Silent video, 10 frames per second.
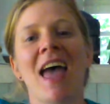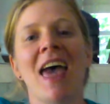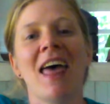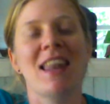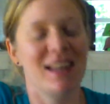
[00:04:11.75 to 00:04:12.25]

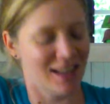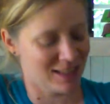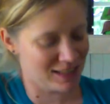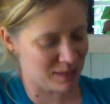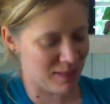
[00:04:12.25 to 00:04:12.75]
and
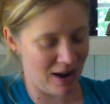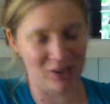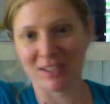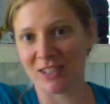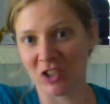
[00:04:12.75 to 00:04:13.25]
this
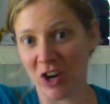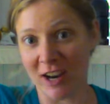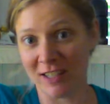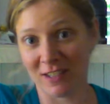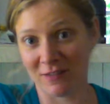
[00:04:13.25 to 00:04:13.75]
mouse is
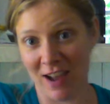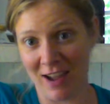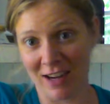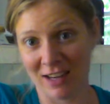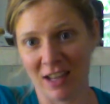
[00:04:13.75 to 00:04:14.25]
trying to
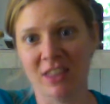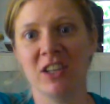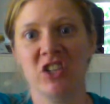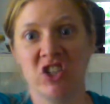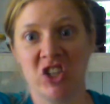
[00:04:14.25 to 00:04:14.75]
find
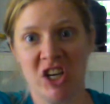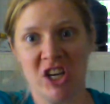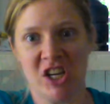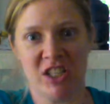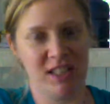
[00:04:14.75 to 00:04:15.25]
the
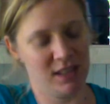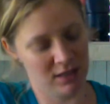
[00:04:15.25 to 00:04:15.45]
cheese.